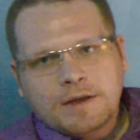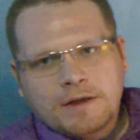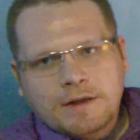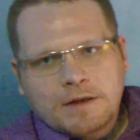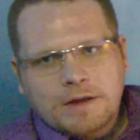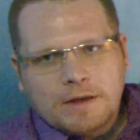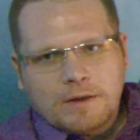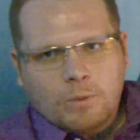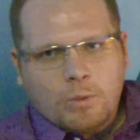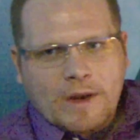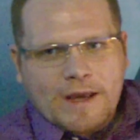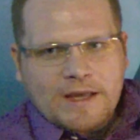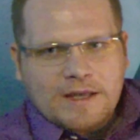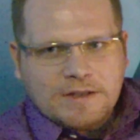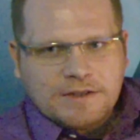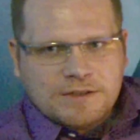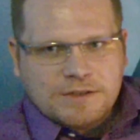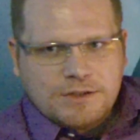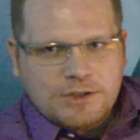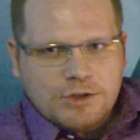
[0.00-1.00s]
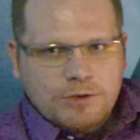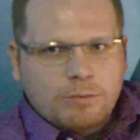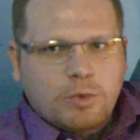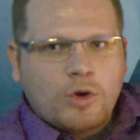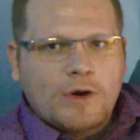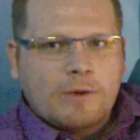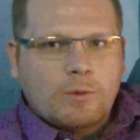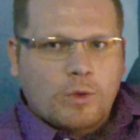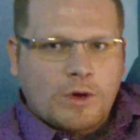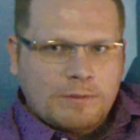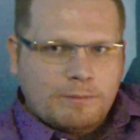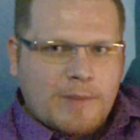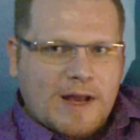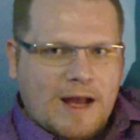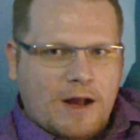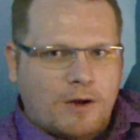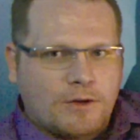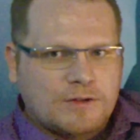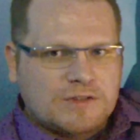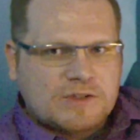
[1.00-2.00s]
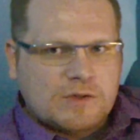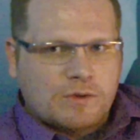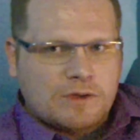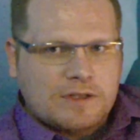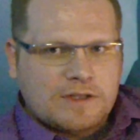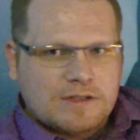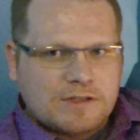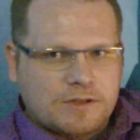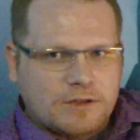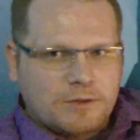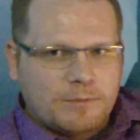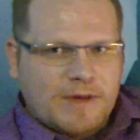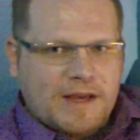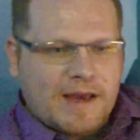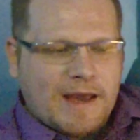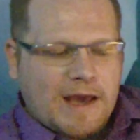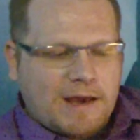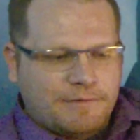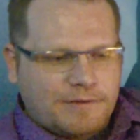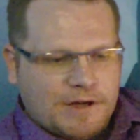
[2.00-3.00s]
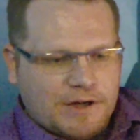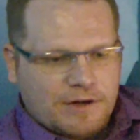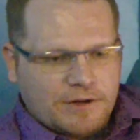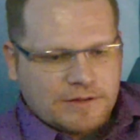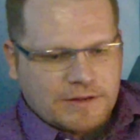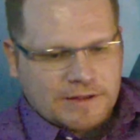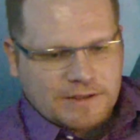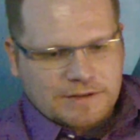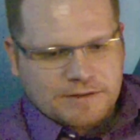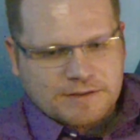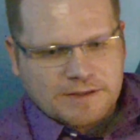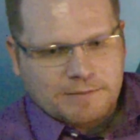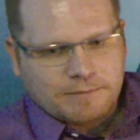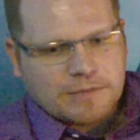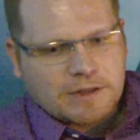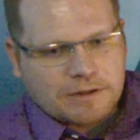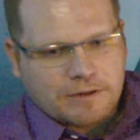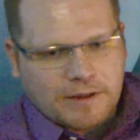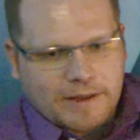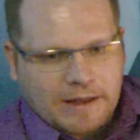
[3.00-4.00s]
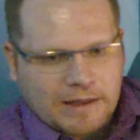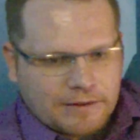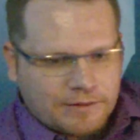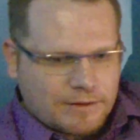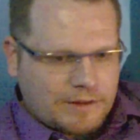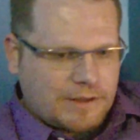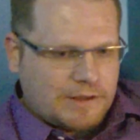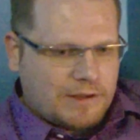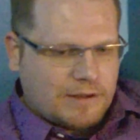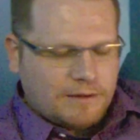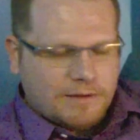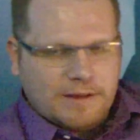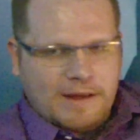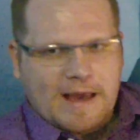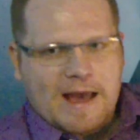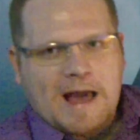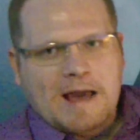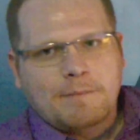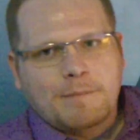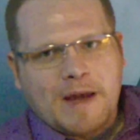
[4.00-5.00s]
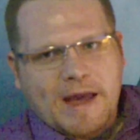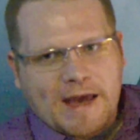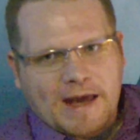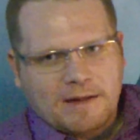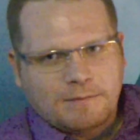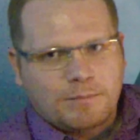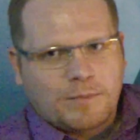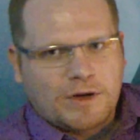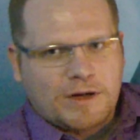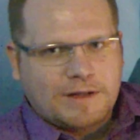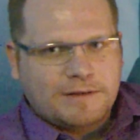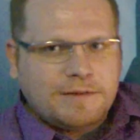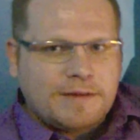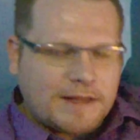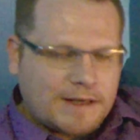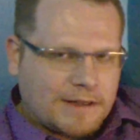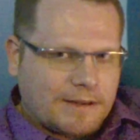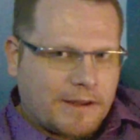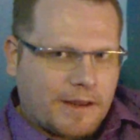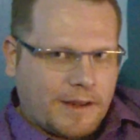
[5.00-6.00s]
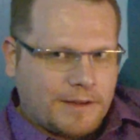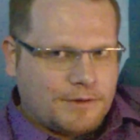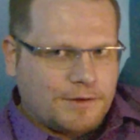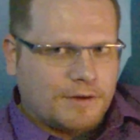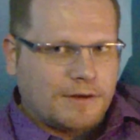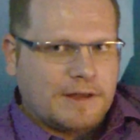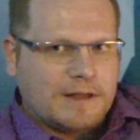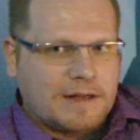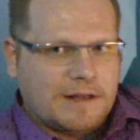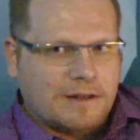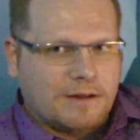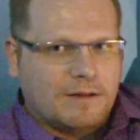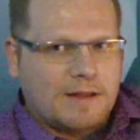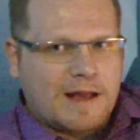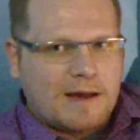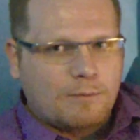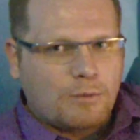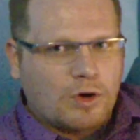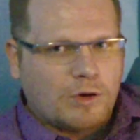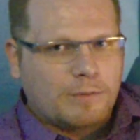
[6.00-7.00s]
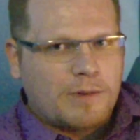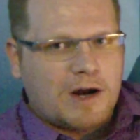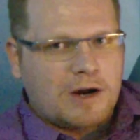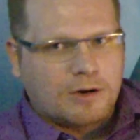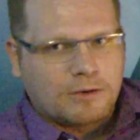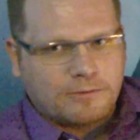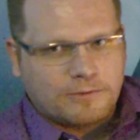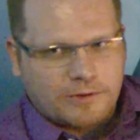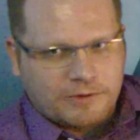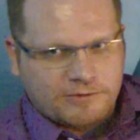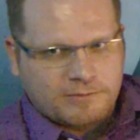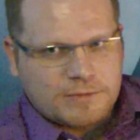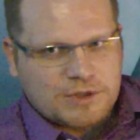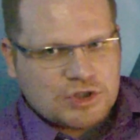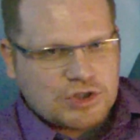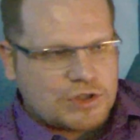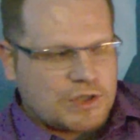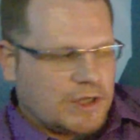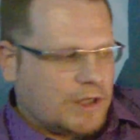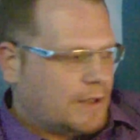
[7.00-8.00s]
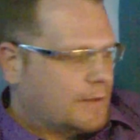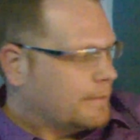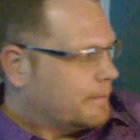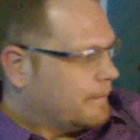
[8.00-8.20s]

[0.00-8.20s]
It weighs 2.1 pounds, so it is a little bit heavier than something like the iPad, but then again, you're getting a lot more powerful machine.